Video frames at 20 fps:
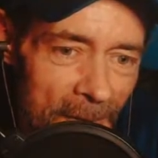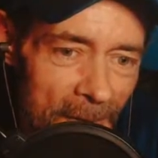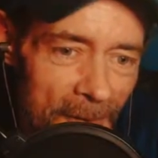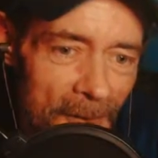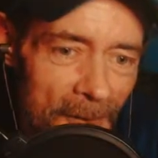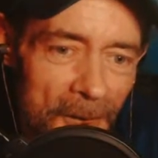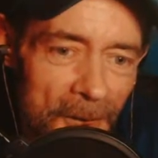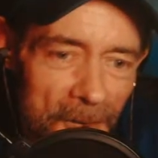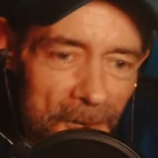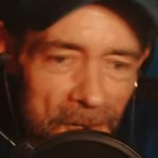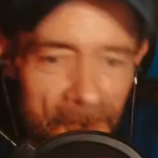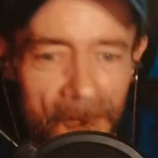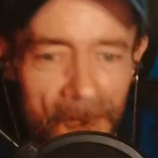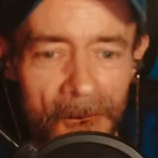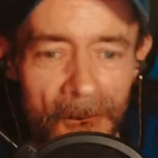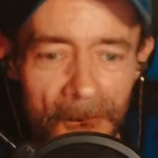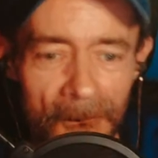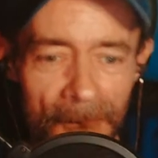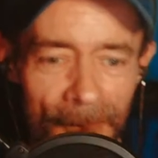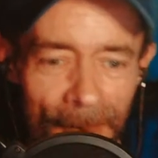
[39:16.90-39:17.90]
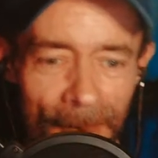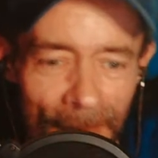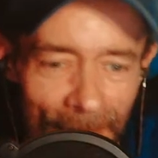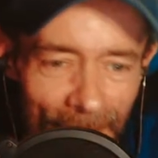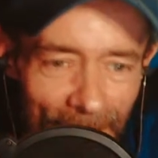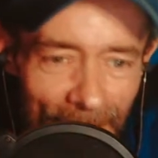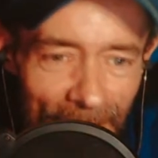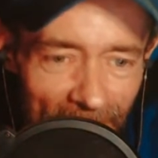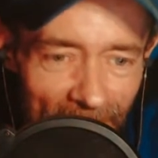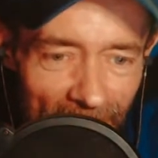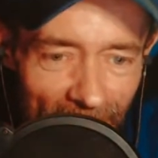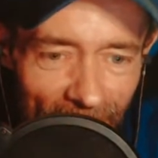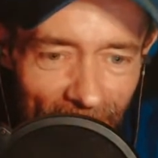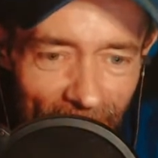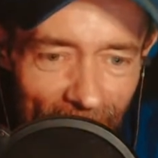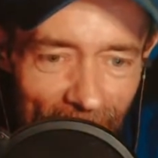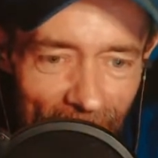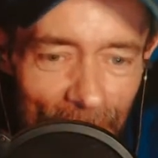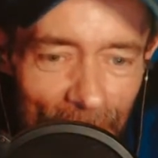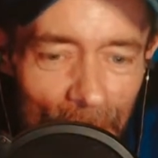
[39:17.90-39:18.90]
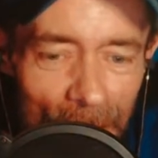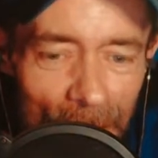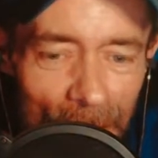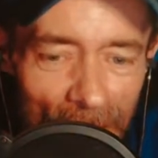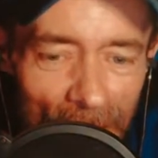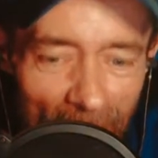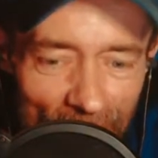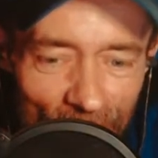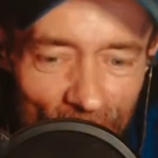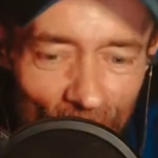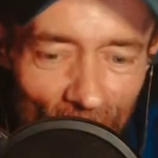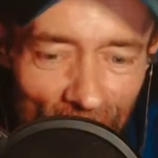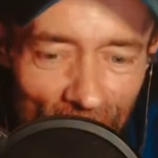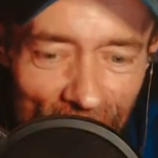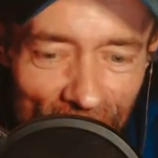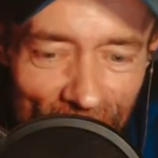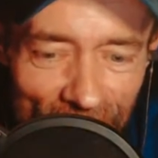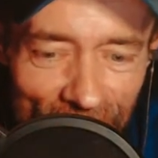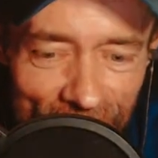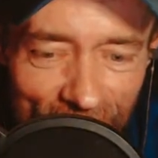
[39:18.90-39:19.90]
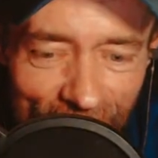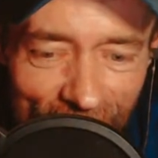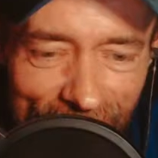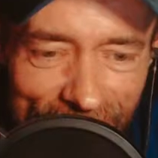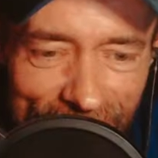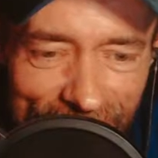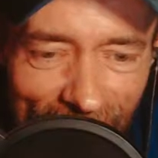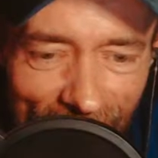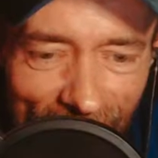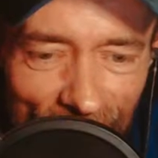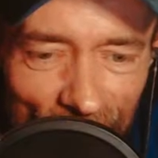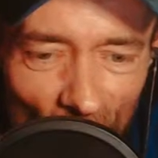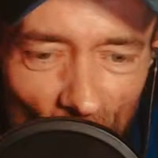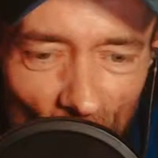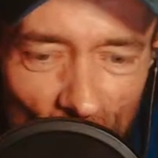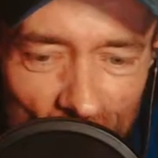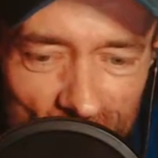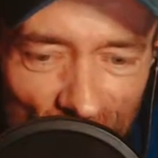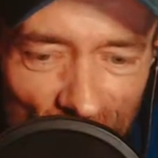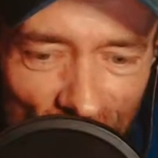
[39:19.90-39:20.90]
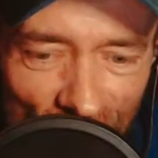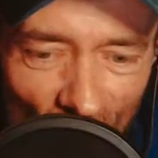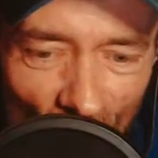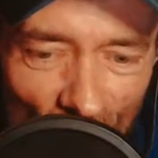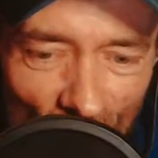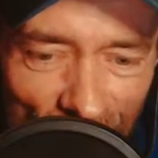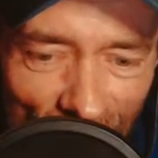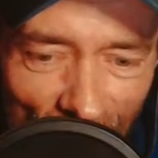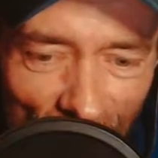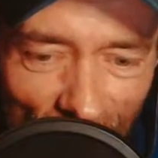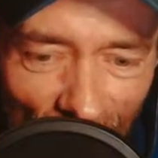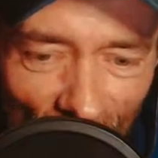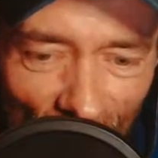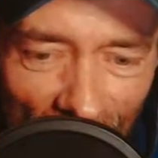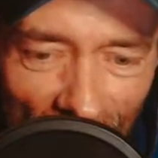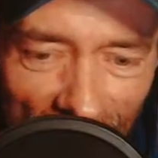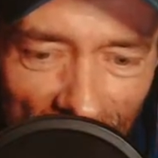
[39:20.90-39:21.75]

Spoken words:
Let's see. And I know you haven't got it on the screen yet, folks. I know. Here we go.